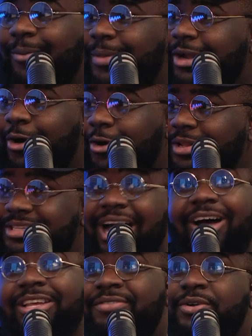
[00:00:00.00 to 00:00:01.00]
I'll make a whole attempt.
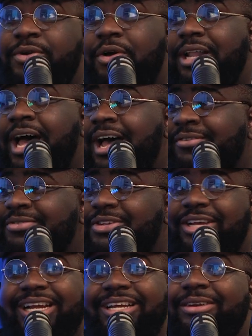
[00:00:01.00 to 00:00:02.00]
I'll even do okay. it on live, so
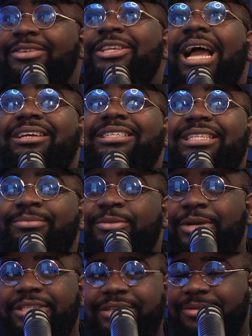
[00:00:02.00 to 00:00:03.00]
y'all can, y'all can see me
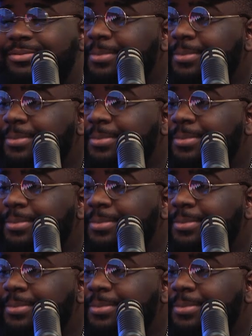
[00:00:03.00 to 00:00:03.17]
mess up.